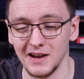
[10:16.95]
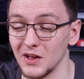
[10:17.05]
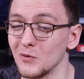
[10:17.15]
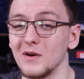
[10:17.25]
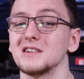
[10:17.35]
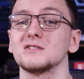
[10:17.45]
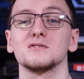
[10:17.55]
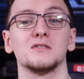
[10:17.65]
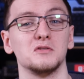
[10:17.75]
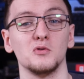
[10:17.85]
Otherwise,
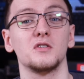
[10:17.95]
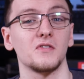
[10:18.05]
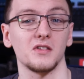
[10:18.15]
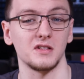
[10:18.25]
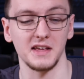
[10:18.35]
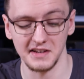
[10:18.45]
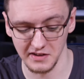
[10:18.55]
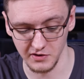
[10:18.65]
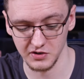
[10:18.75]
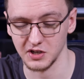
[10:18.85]
there's a load of other links
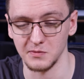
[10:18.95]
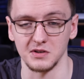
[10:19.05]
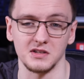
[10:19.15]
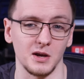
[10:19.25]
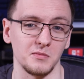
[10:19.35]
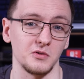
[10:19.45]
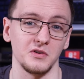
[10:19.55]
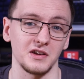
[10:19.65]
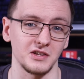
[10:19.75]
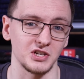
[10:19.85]
in the description down below
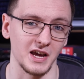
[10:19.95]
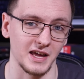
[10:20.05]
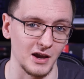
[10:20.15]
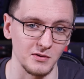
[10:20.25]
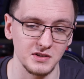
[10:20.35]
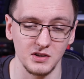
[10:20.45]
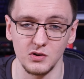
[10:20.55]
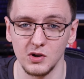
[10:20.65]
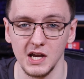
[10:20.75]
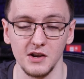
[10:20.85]
you can check out
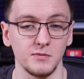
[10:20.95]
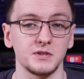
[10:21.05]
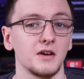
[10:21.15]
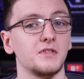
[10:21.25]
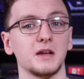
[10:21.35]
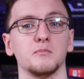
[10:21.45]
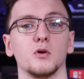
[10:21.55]
too, from stuff like